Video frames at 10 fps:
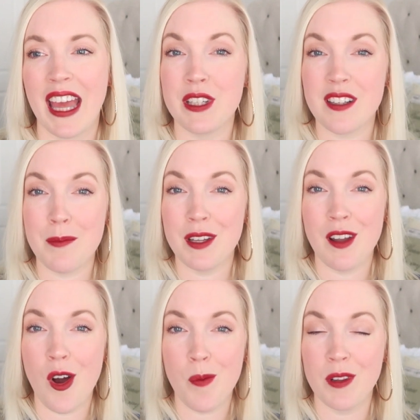Please let me
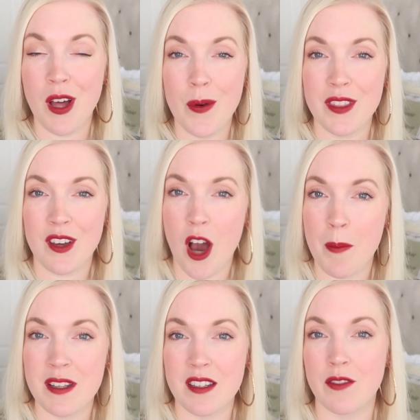know below in the
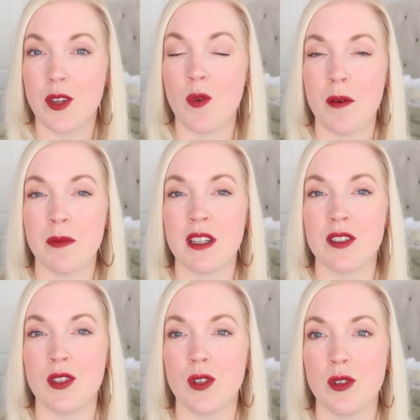comments if you want me
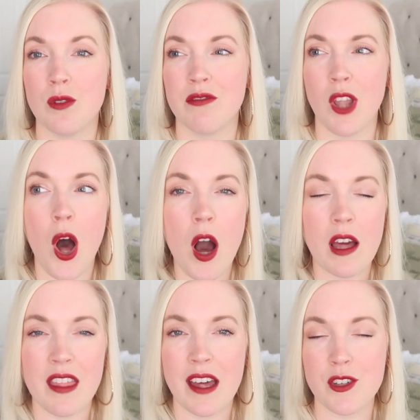to
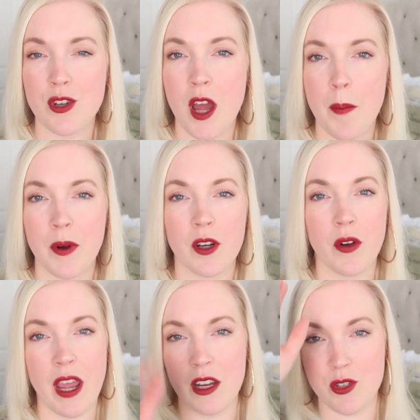vlog that trip or
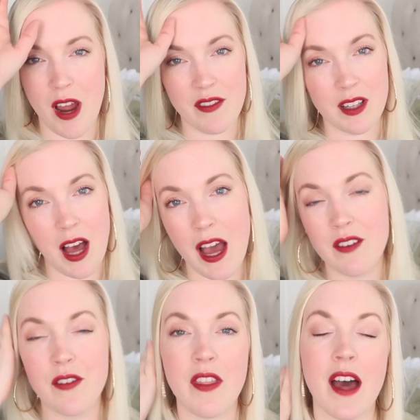create a travel
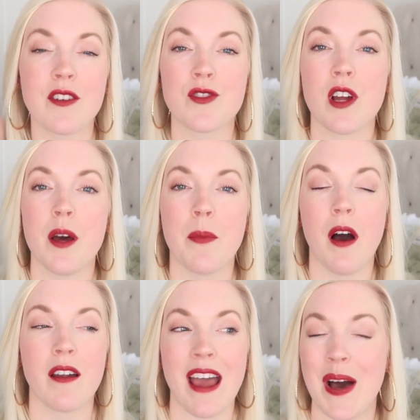guide for that trip
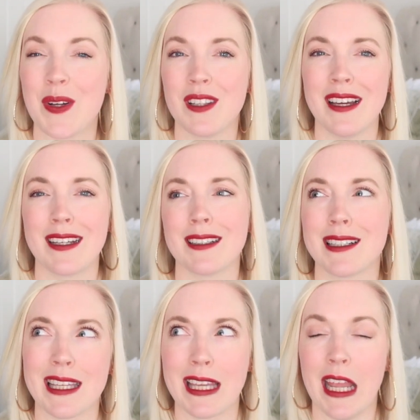on how to like
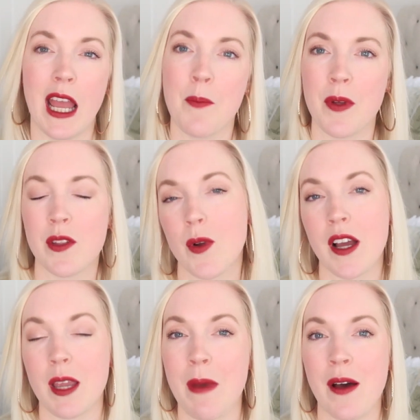camp in the
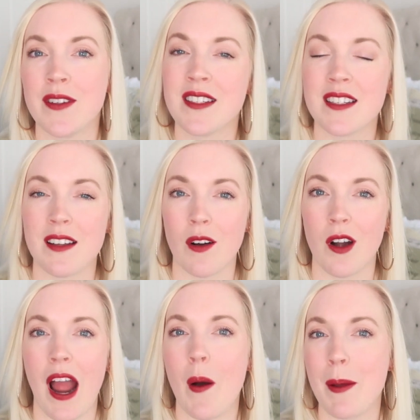Rocky Mountains
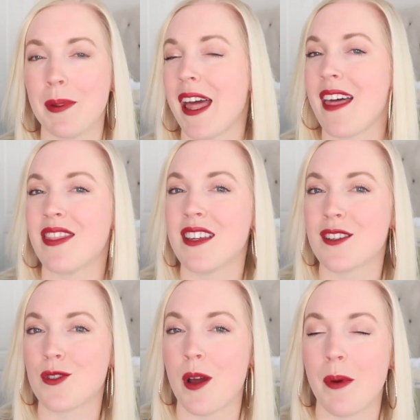or how I plan
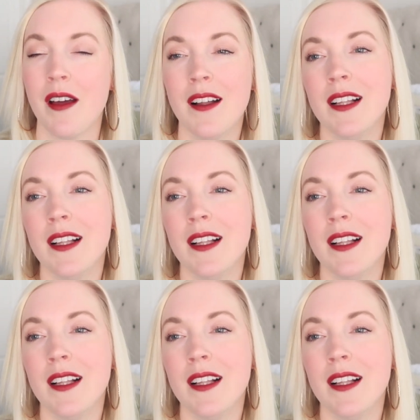this trip.